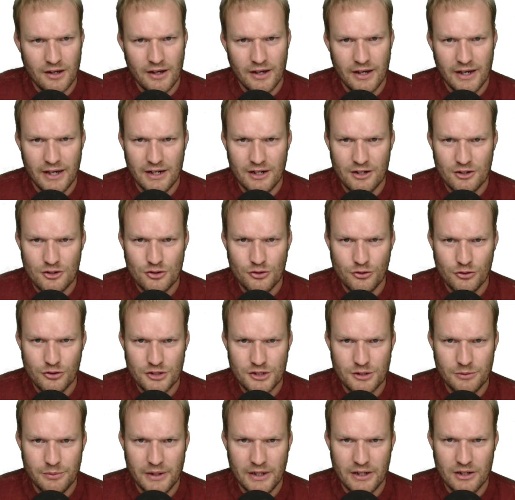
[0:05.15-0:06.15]
and it talks
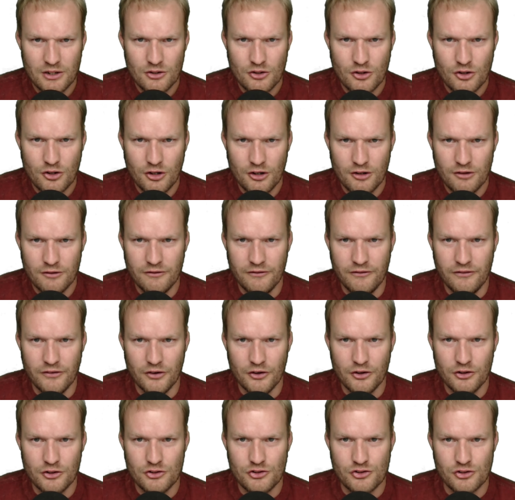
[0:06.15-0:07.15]
about
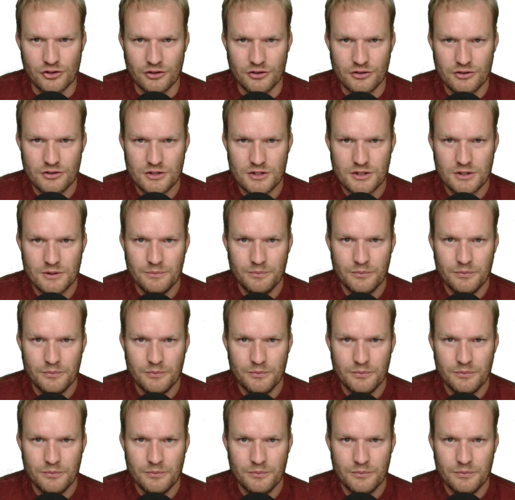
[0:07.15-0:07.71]
convergence.